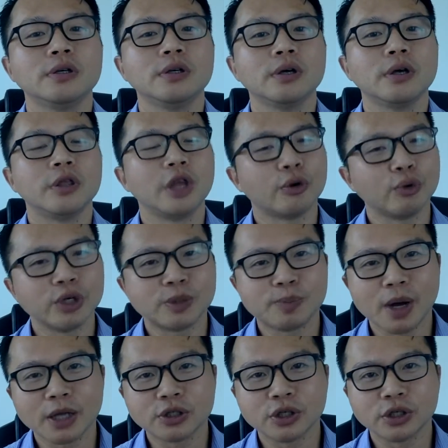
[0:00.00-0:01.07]
Their
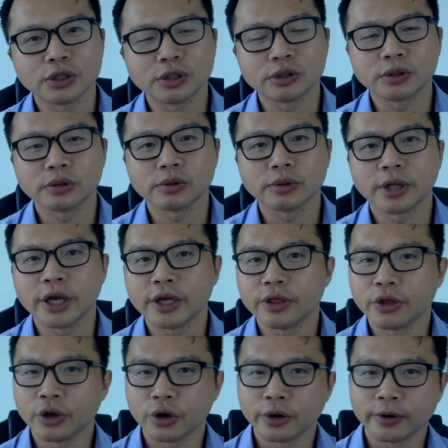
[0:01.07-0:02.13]
responses, like
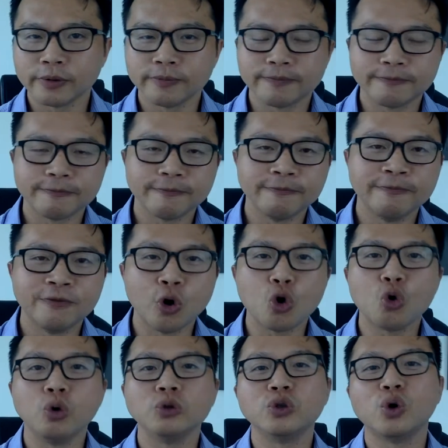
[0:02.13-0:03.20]
their
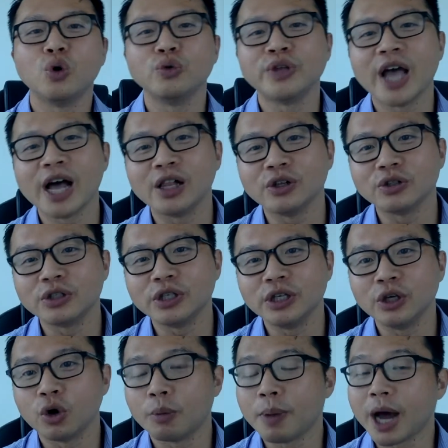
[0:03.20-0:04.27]
vocal tonality
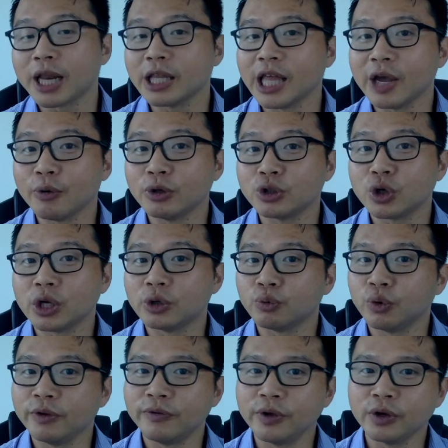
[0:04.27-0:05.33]
or body language, can
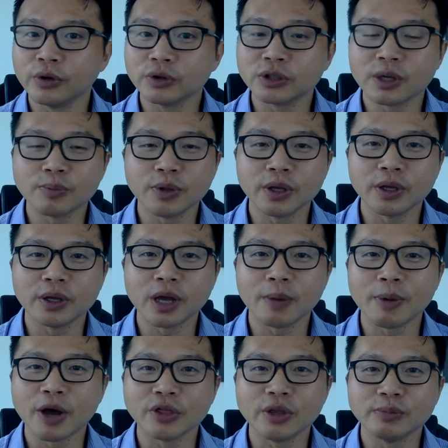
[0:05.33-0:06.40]
reveal something
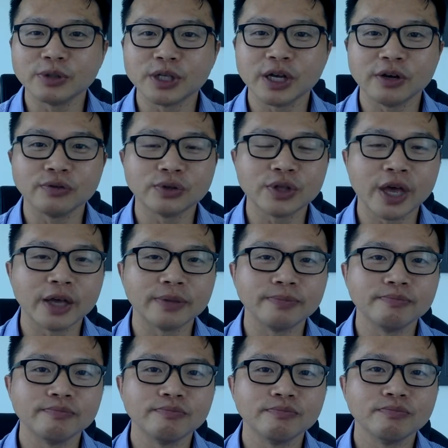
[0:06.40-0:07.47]
about themselves that
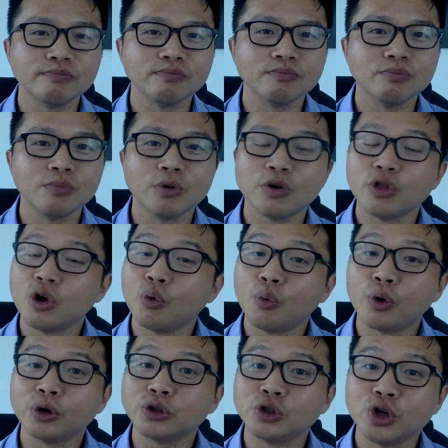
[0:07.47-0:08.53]
their
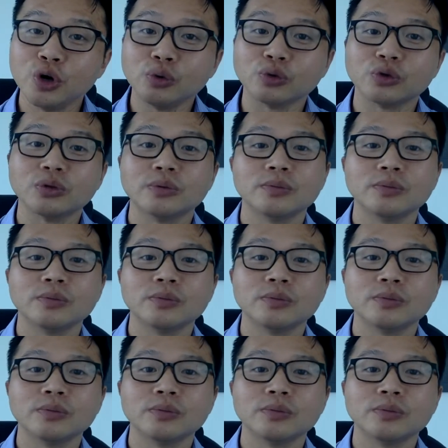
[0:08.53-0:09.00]
words don't.